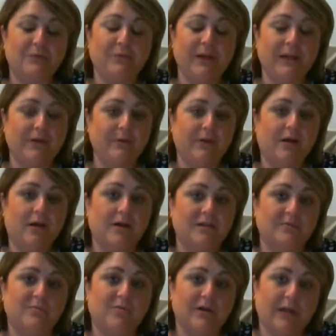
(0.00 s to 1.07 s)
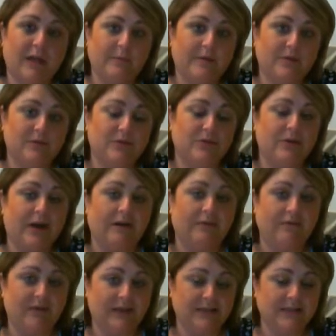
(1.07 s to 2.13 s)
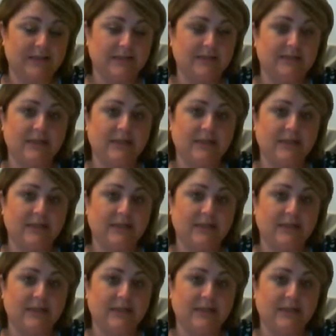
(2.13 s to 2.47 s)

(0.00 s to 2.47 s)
really would cause more damage to try to fix it.